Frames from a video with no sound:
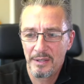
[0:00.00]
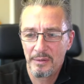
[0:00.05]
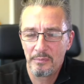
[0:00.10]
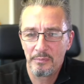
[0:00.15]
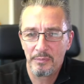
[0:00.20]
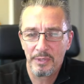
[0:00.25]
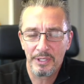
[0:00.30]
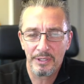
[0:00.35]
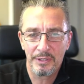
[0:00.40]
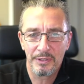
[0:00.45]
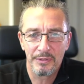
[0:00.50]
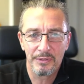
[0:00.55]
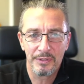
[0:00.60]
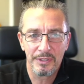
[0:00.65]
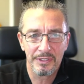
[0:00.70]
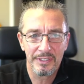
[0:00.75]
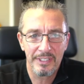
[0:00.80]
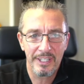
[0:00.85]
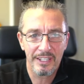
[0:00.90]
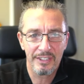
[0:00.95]
Bring your
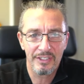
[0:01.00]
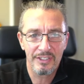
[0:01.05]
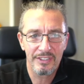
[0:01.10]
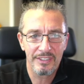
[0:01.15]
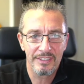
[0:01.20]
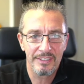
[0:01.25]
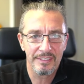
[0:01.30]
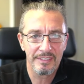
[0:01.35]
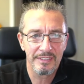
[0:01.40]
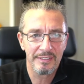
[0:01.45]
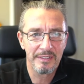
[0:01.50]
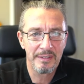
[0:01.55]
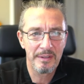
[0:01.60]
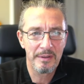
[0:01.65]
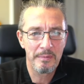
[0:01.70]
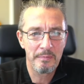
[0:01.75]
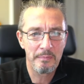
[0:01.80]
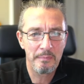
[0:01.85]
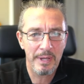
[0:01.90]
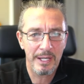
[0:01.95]
attention
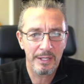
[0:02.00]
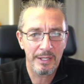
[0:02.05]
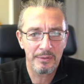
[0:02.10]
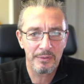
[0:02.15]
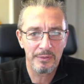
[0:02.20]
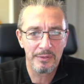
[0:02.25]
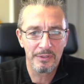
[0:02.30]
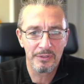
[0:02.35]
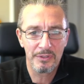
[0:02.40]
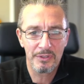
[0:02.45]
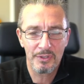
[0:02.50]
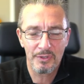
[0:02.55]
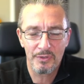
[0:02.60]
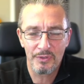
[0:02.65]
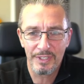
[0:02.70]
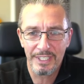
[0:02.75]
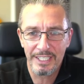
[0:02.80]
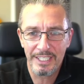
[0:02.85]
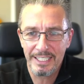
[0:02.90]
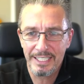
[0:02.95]
back to the
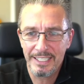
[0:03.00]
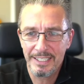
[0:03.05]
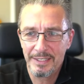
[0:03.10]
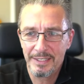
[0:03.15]
screen.